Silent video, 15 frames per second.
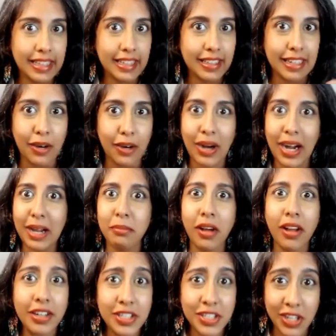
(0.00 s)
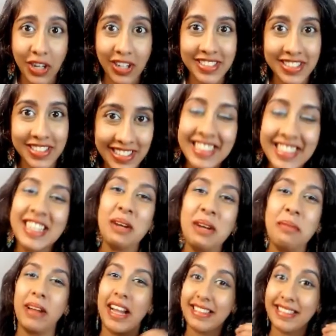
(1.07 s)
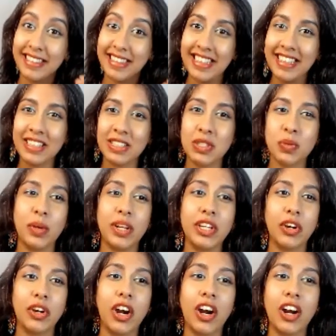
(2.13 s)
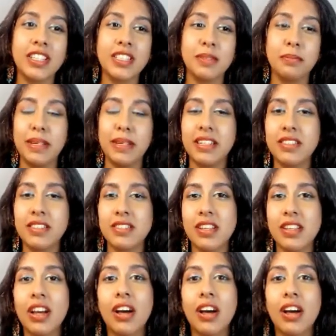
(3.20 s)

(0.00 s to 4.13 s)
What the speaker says: now I'm not a doctor, but I think it's when your heart beats